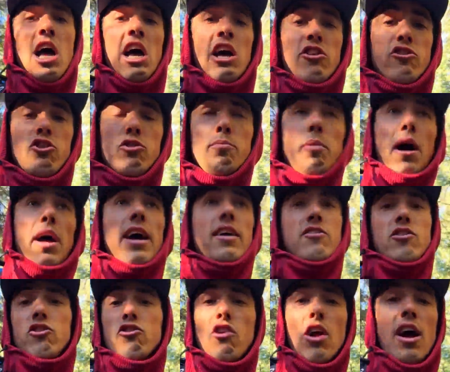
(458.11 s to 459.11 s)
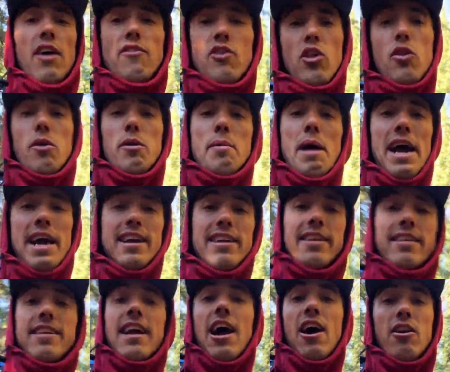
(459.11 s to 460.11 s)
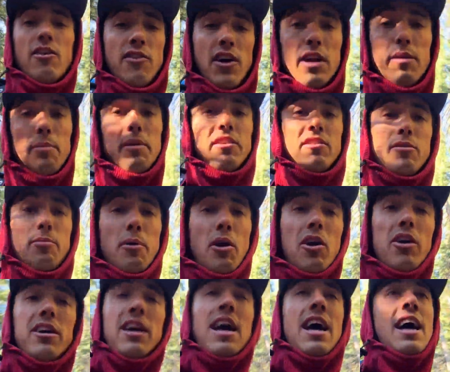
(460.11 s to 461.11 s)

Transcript: So you'd probably have to drive all the way back into town to find a place to park,